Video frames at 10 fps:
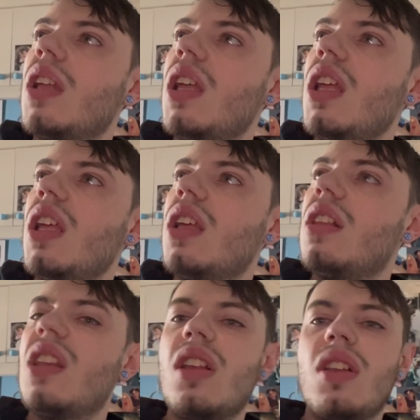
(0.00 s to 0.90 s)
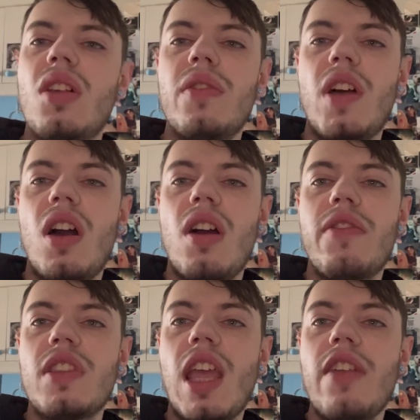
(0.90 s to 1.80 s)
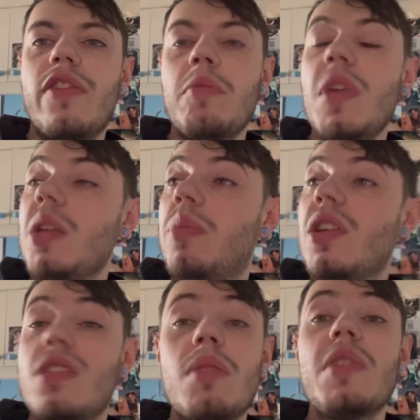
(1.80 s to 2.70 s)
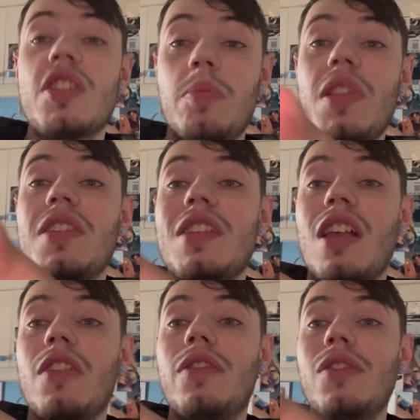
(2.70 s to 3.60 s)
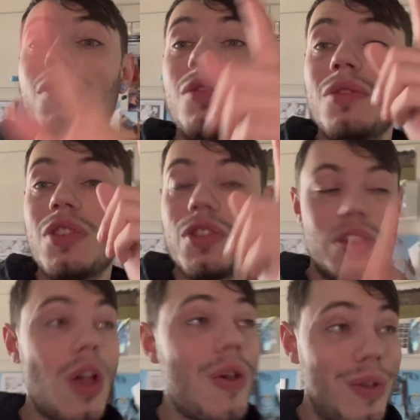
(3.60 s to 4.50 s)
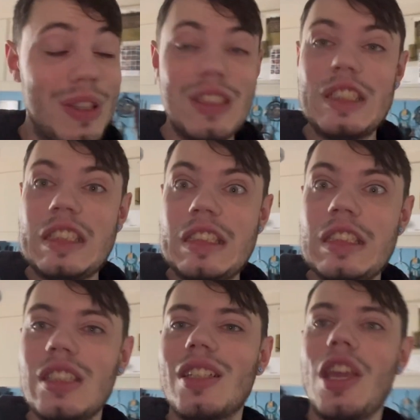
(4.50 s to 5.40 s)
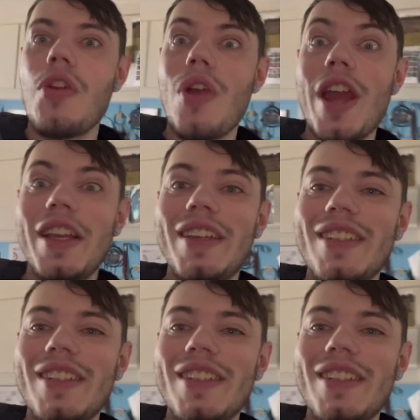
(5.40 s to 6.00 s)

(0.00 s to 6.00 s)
a little over half a day for me, but it's gonna be a split second for you. So get ready.